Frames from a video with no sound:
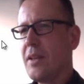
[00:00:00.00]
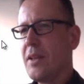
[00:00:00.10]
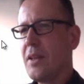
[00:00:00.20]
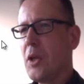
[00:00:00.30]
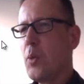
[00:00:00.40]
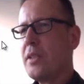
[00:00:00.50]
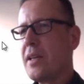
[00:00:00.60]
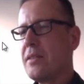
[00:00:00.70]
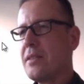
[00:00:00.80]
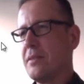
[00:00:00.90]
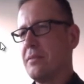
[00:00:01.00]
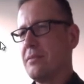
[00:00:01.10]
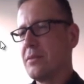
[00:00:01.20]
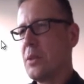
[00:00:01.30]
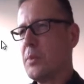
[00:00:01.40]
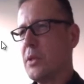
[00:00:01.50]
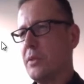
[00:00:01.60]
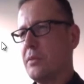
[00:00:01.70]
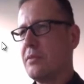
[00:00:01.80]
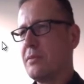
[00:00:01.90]
No one has answered.
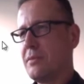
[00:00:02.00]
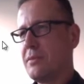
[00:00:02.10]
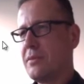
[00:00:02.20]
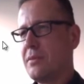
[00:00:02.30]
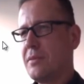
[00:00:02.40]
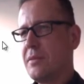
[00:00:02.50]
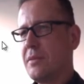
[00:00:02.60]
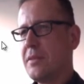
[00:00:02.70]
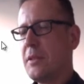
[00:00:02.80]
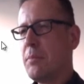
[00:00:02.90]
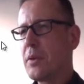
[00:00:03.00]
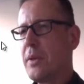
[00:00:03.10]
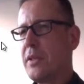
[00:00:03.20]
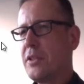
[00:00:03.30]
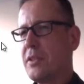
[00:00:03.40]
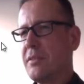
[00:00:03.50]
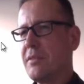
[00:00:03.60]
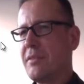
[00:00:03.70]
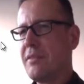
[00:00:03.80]
Come on. Simple question.